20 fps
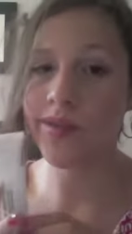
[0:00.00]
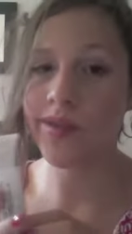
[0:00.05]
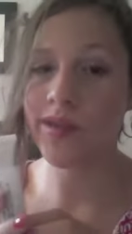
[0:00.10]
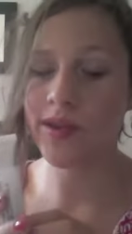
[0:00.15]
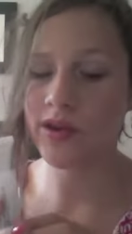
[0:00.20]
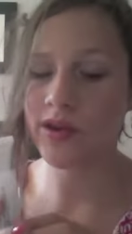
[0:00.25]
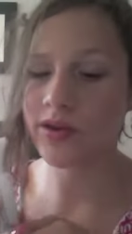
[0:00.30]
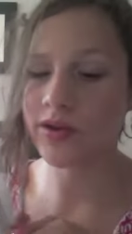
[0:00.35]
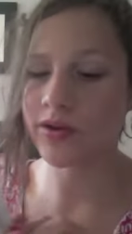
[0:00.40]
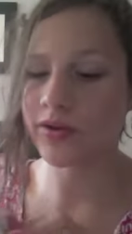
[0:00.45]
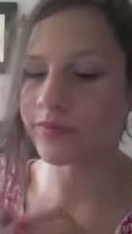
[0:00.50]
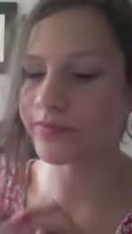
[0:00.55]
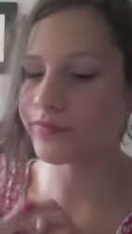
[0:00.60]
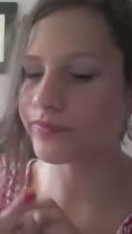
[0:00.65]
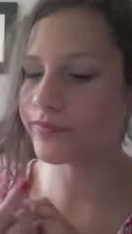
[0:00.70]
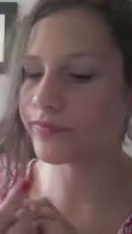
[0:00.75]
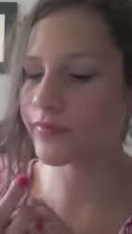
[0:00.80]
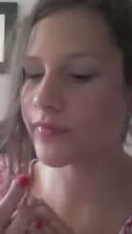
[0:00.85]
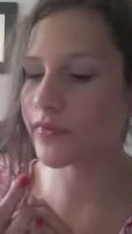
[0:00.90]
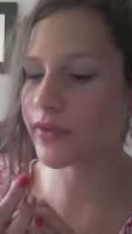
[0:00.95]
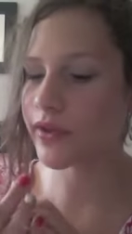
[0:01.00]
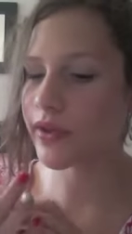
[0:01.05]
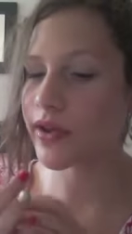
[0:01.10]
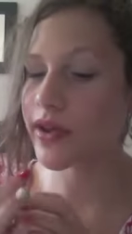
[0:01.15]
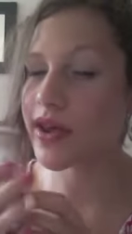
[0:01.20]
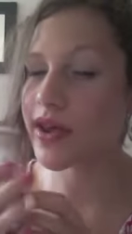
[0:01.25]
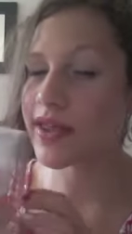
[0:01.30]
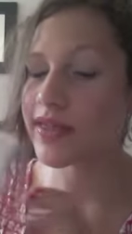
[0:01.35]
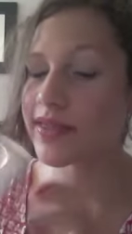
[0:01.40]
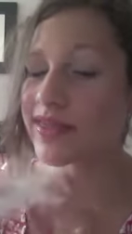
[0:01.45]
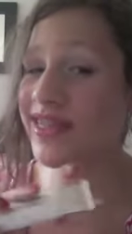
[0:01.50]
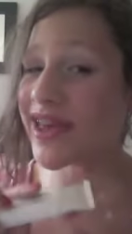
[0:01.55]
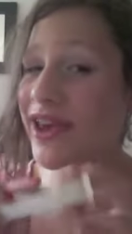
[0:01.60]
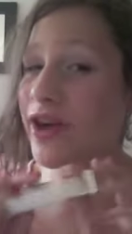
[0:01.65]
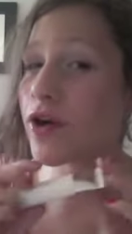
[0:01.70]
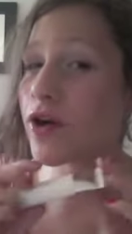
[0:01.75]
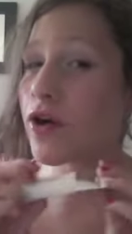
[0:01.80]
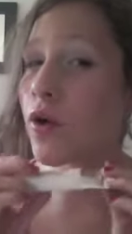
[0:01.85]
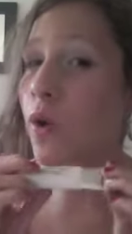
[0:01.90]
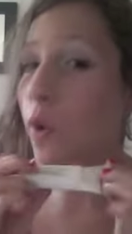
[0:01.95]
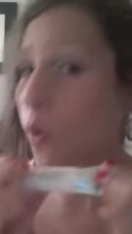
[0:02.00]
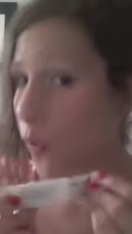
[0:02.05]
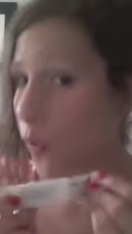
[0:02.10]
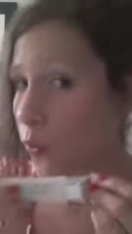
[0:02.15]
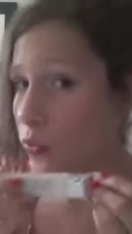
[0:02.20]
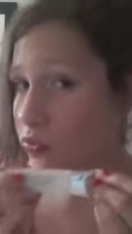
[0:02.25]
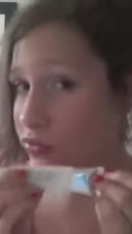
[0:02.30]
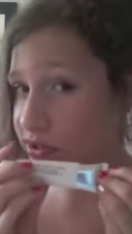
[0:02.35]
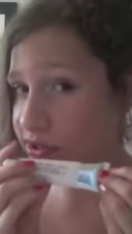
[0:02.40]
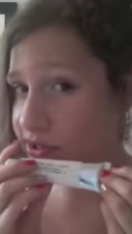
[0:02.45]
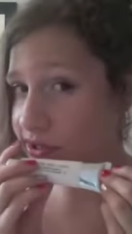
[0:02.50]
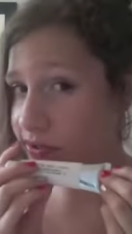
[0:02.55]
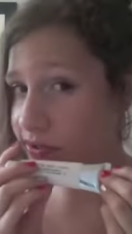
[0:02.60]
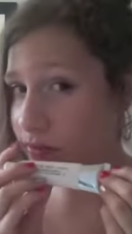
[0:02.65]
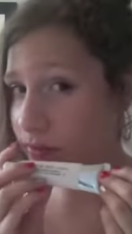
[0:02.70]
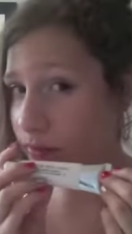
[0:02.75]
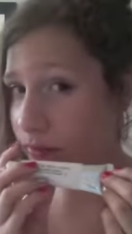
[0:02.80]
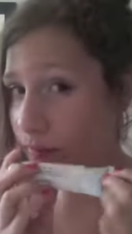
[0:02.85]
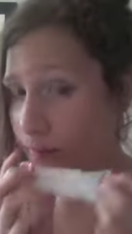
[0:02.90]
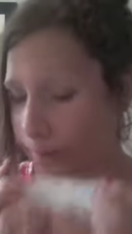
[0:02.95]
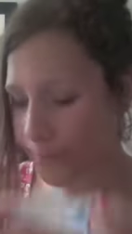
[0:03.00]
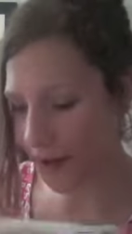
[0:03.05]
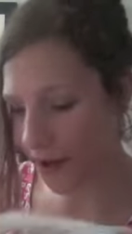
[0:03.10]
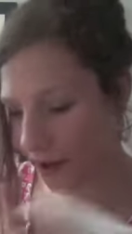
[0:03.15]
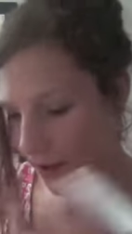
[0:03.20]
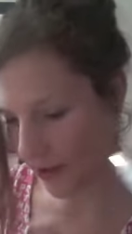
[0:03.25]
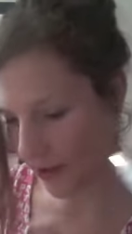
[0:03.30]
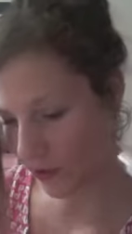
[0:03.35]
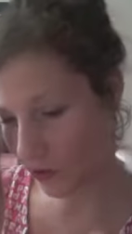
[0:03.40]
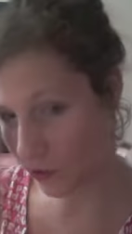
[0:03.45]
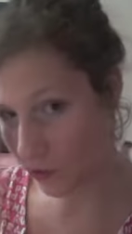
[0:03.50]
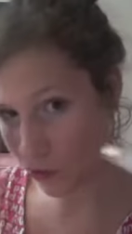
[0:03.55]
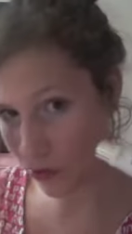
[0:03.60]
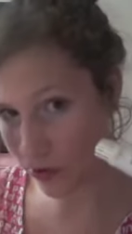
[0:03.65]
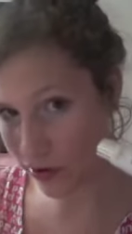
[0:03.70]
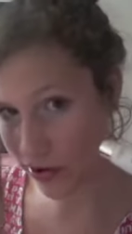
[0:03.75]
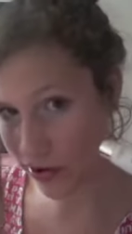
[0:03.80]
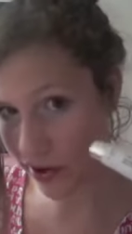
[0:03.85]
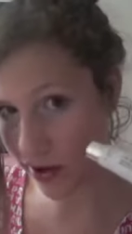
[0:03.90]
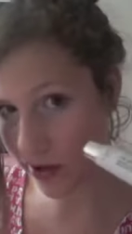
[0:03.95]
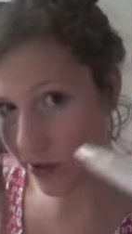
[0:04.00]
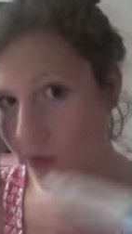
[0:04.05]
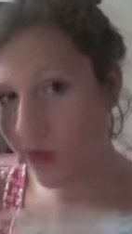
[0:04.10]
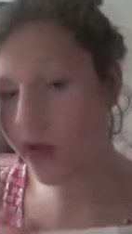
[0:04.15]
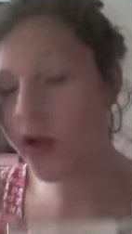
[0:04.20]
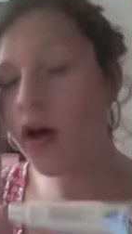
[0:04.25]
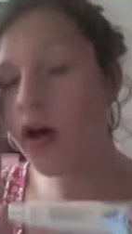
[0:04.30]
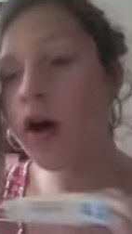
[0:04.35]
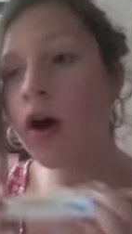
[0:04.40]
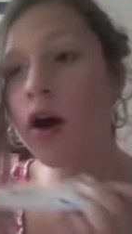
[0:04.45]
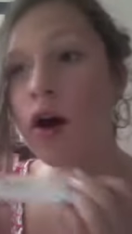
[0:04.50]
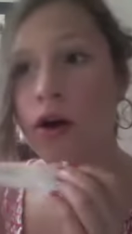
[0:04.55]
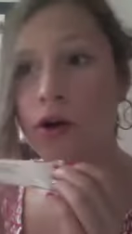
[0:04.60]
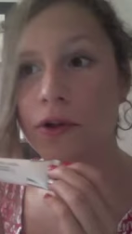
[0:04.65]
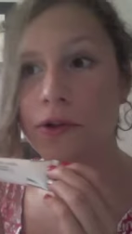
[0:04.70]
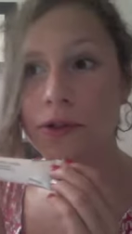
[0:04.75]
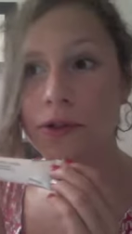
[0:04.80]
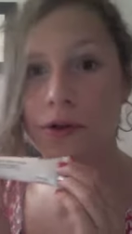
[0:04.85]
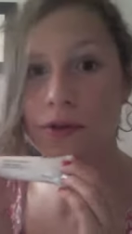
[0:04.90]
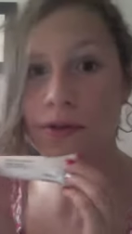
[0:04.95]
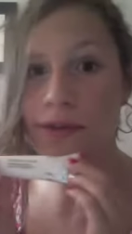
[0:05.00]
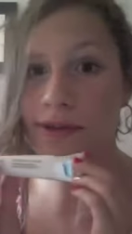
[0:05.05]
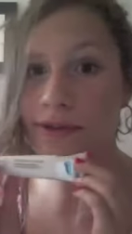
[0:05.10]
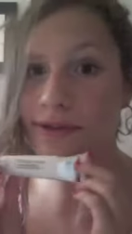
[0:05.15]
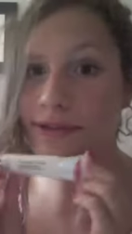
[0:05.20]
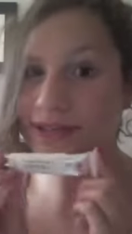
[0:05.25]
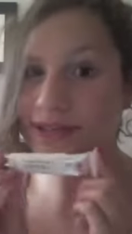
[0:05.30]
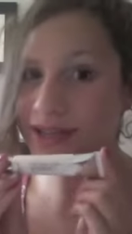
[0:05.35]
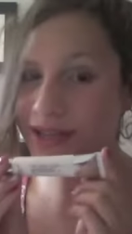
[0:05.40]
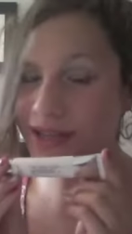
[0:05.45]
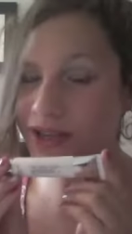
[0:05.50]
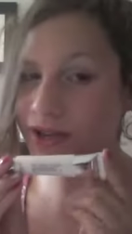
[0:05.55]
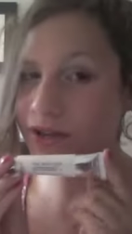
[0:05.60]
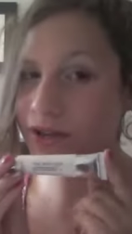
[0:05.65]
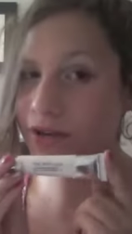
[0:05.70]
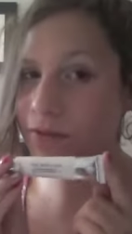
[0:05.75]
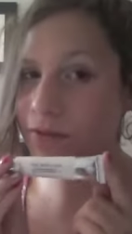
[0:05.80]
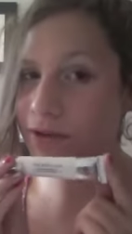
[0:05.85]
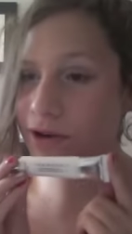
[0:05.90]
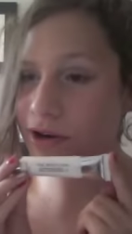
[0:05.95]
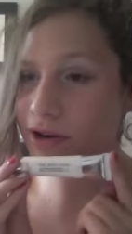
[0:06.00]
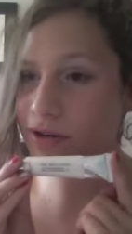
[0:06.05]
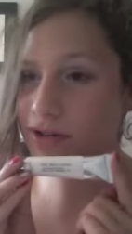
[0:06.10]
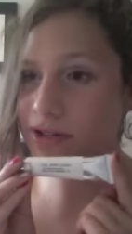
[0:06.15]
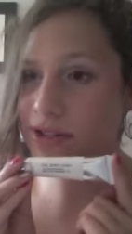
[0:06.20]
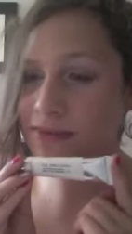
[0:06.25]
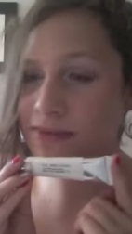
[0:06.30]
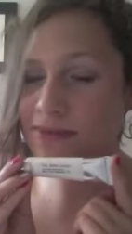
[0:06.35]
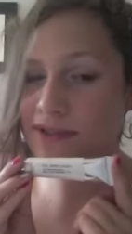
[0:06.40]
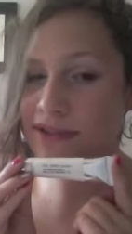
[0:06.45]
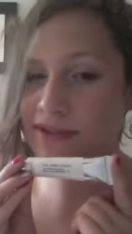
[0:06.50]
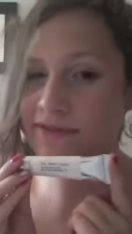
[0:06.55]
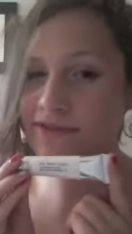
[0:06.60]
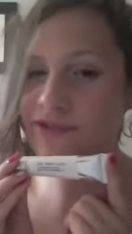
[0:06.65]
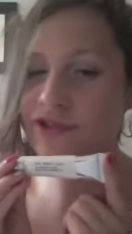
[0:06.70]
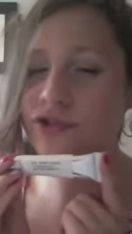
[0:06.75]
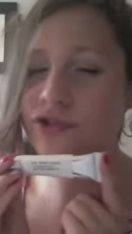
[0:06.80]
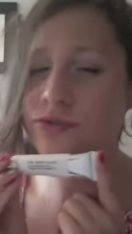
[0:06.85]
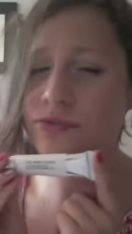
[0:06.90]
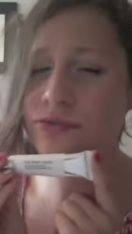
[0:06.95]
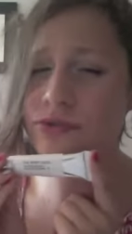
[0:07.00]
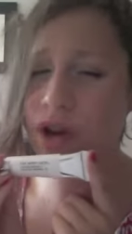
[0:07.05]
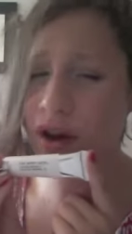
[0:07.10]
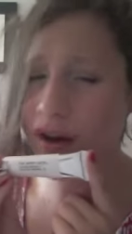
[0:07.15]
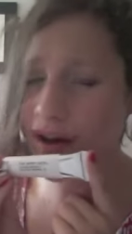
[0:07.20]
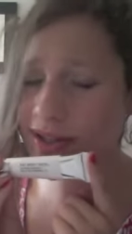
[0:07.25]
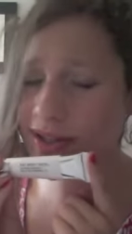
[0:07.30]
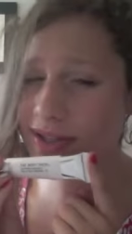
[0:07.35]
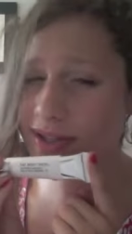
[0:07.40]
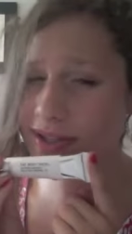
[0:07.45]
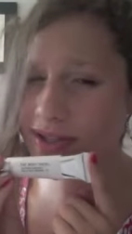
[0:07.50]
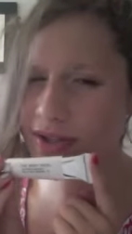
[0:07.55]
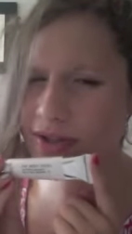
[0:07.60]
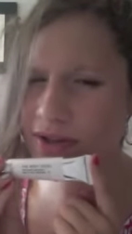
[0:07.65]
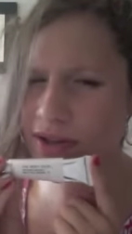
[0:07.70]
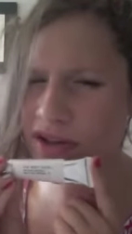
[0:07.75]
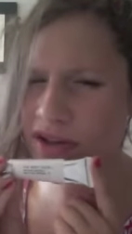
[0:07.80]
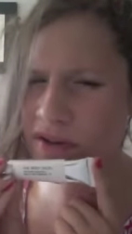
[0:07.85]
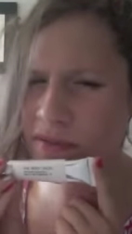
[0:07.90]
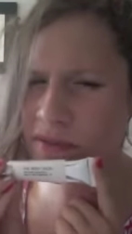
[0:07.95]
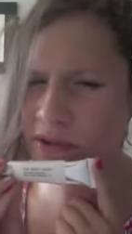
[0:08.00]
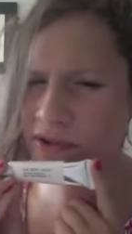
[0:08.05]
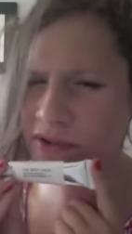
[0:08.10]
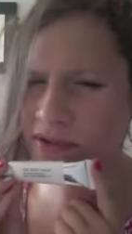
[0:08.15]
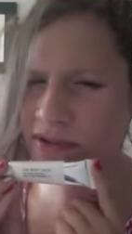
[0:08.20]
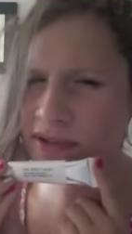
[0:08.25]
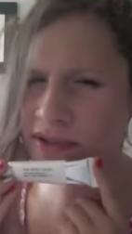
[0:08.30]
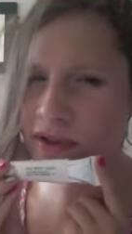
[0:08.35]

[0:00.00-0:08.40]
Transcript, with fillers: you know, they are owned by L'Oreal. Although their singular products themselves do not test on animals,